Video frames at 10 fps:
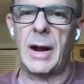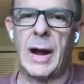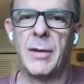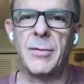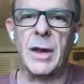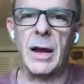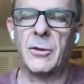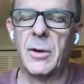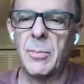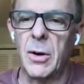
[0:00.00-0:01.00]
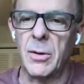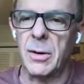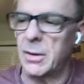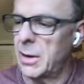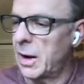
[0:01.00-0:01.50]
now I have the x
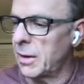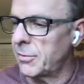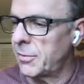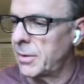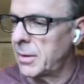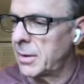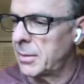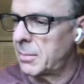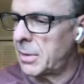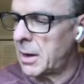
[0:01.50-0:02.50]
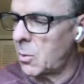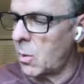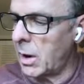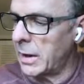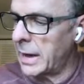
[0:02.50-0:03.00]
component of puck
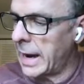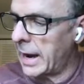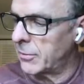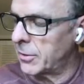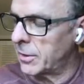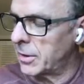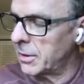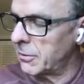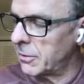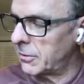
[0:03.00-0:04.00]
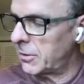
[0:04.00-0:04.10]
1 after the collision at